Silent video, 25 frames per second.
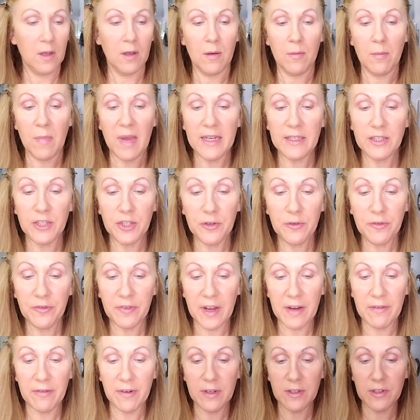my two
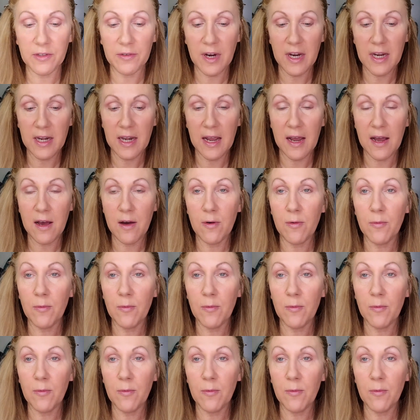favorites right now.